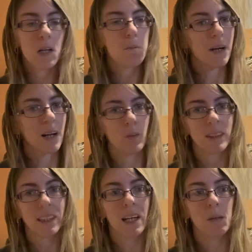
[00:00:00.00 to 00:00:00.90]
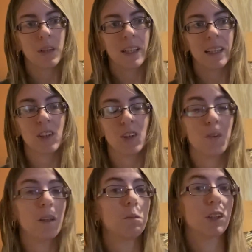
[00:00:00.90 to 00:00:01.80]
but I wasn't able to get the
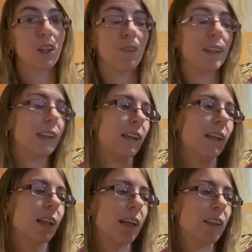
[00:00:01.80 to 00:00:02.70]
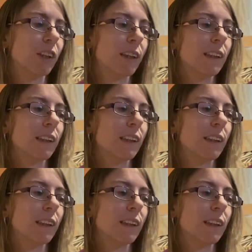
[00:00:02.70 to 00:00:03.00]
creams to the rest of the collection.